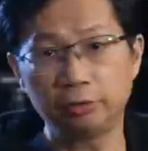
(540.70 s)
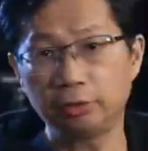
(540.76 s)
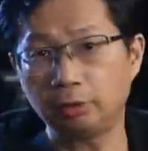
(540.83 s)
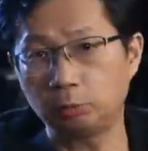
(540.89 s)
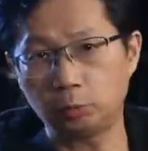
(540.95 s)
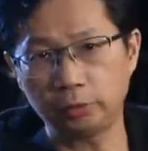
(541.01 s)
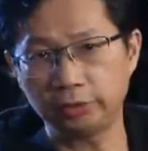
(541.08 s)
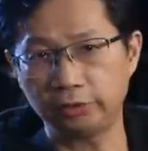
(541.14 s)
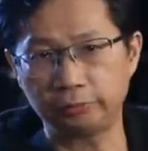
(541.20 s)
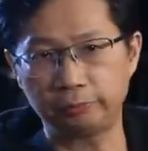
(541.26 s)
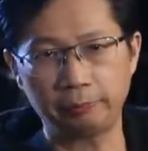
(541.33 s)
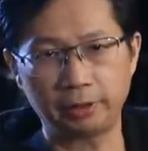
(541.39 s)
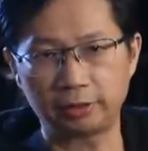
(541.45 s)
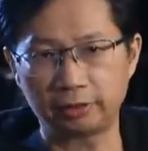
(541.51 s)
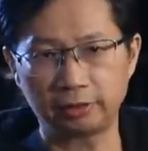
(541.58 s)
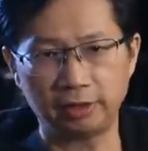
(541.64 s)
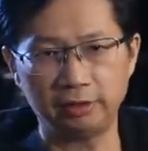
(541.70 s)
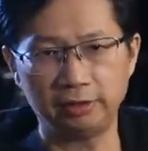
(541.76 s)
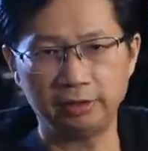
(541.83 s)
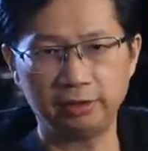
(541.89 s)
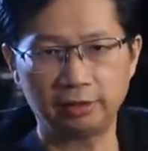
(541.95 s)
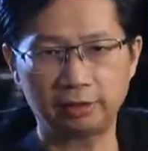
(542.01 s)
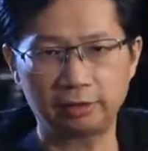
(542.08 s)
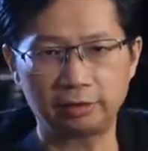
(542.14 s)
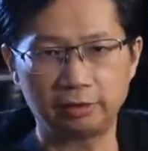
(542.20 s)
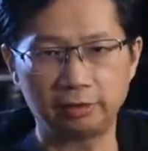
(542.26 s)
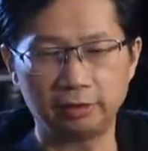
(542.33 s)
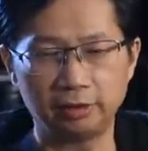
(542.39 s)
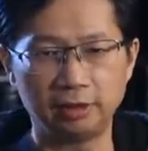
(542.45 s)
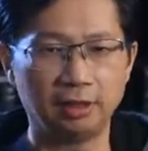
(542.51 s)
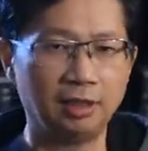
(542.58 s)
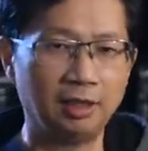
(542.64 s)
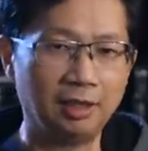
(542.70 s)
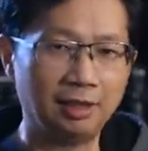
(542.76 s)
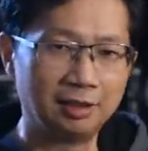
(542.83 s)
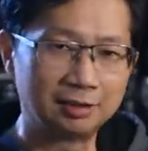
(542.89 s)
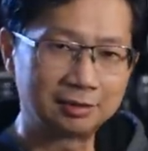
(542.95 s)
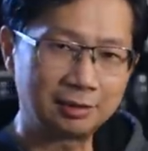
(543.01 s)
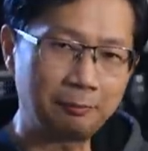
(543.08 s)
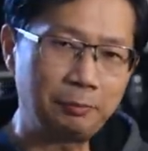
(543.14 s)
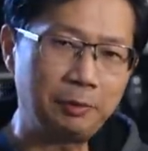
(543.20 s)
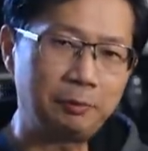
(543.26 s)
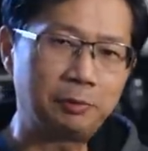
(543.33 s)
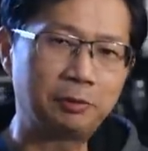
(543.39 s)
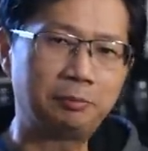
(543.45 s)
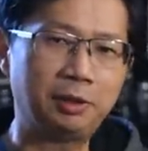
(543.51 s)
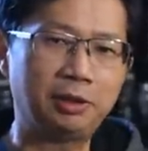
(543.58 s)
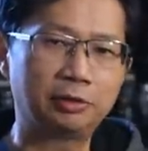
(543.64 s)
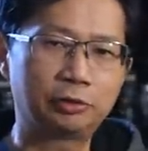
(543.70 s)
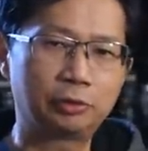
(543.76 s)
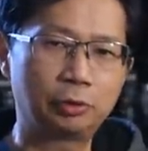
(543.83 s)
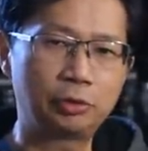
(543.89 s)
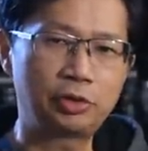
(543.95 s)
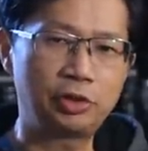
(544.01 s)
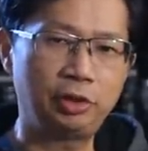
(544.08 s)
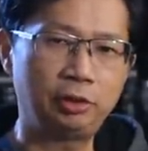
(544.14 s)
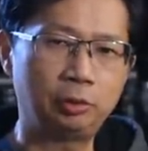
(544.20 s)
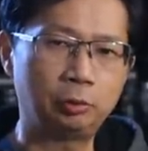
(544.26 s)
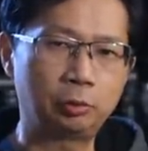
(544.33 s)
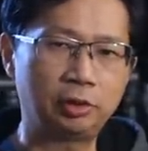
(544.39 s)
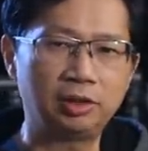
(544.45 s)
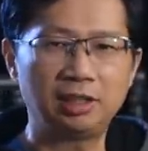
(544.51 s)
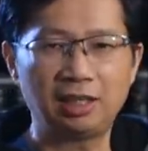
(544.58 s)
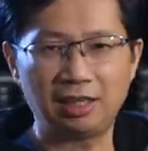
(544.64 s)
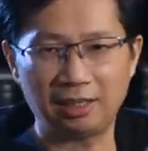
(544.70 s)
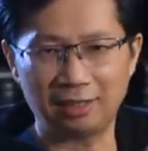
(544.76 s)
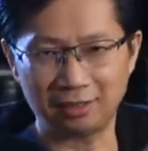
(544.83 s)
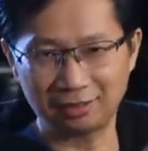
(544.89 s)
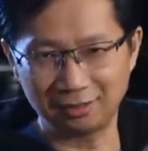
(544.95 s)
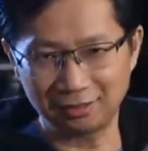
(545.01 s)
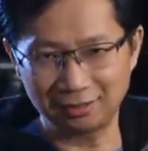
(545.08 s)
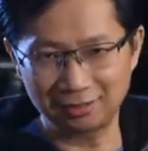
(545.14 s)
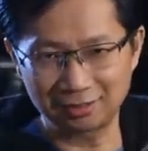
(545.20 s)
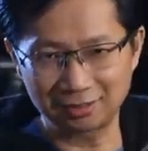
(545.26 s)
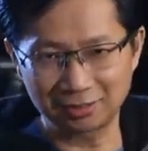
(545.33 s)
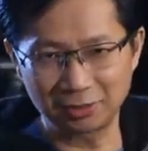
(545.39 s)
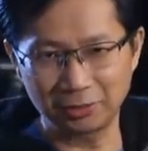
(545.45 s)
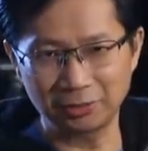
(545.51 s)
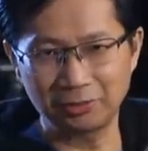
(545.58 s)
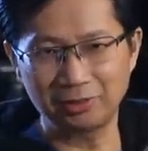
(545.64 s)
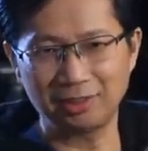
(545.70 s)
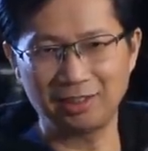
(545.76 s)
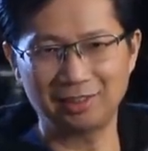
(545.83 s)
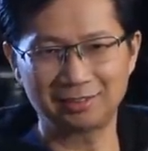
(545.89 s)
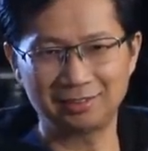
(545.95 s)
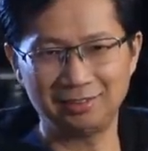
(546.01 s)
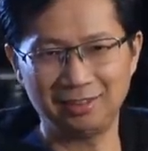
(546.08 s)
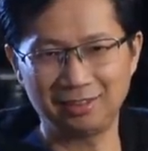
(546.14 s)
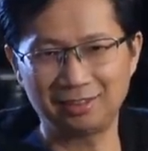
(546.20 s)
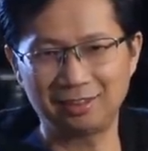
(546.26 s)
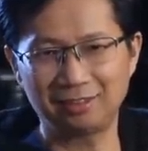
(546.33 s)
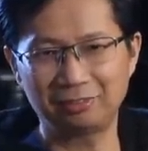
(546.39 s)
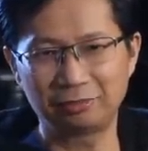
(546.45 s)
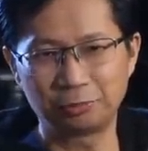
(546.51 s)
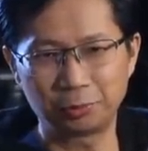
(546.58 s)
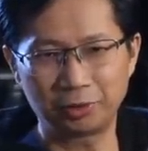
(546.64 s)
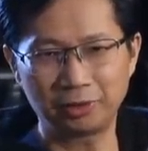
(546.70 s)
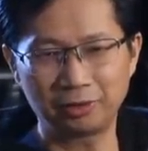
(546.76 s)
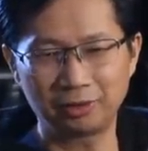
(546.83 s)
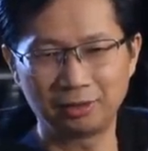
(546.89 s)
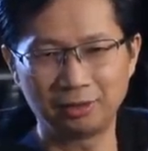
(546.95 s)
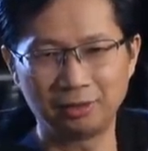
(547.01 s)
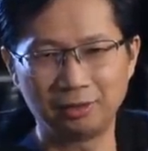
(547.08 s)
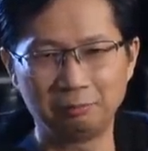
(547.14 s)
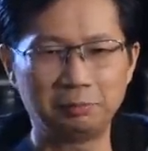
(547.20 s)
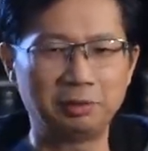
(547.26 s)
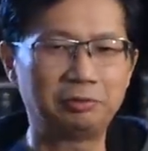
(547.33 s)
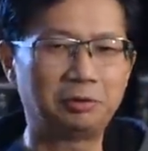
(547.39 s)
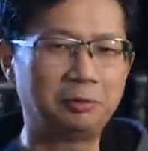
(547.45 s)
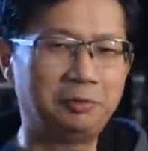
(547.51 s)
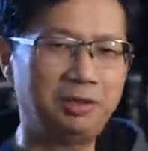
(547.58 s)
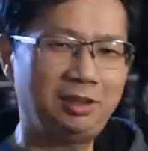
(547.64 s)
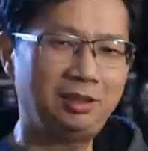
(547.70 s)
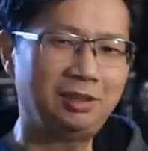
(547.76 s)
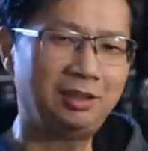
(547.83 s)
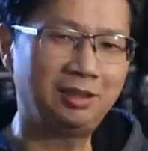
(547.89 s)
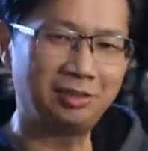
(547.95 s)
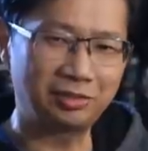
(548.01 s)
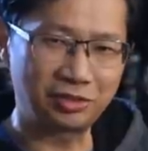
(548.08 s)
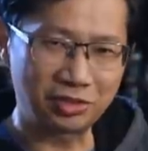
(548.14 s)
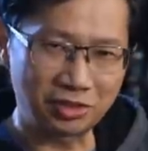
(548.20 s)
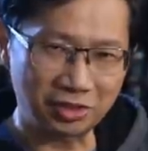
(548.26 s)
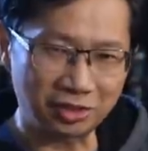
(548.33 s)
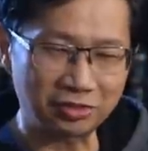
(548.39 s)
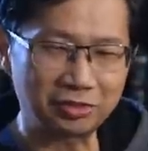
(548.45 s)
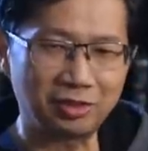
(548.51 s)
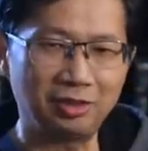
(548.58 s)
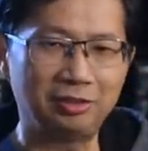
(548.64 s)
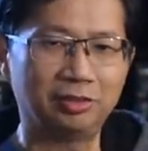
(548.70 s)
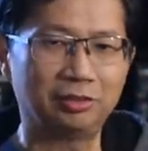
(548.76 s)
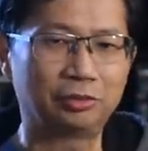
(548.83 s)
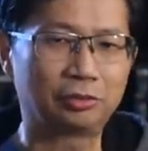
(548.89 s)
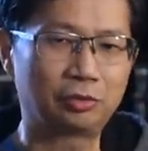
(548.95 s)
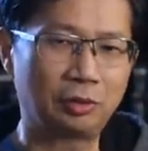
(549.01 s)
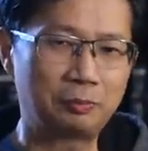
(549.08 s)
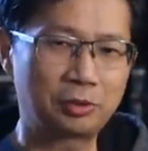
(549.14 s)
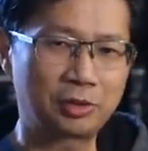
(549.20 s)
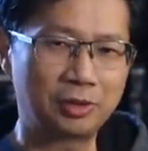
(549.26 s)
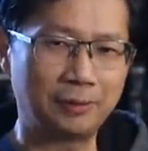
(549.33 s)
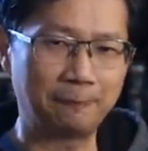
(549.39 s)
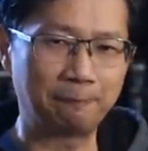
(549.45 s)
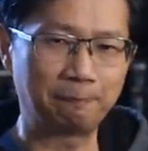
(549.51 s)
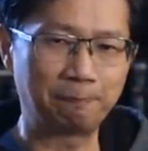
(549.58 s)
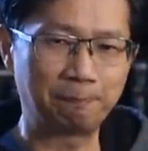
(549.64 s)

not one is better than the other. Some people might associate the word analytical as a negative word, but for me, it is just a description.